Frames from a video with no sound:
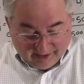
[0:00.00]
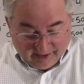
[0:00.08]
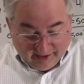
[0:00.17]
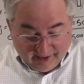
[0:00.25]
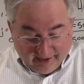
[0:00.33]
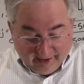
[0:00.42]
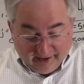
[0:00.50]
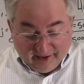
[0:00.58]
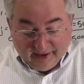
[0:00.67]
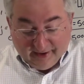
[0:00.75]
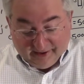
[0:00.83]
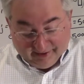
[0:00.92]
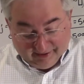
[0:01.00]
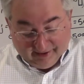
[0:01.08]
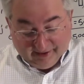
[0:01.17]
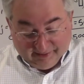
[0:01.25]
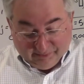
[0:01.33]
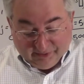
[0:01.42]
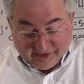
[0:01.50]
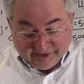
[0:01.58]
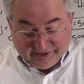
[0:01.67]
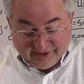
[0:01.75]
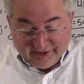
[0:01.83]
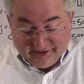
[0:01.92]
We're going to
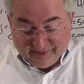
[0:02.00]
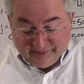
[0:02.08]
see in